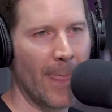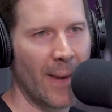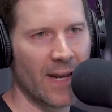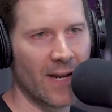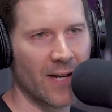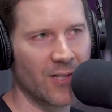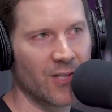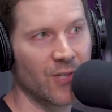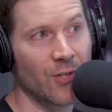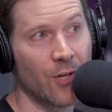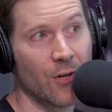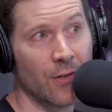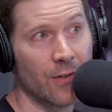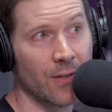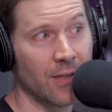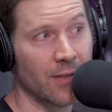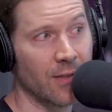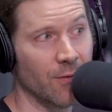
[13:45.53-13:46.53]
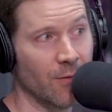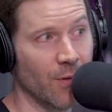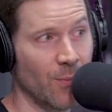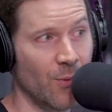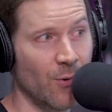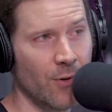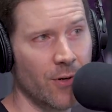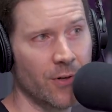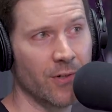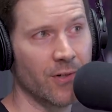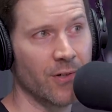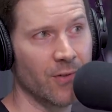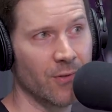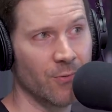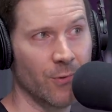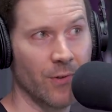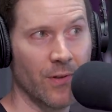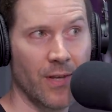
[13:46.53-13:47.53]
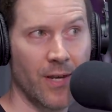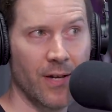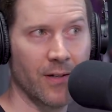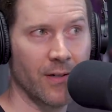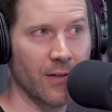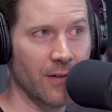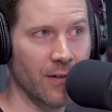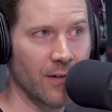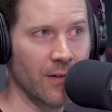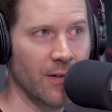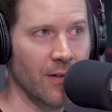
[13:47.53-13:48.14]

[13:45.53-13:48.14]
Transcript: And I saw that the reporters were there.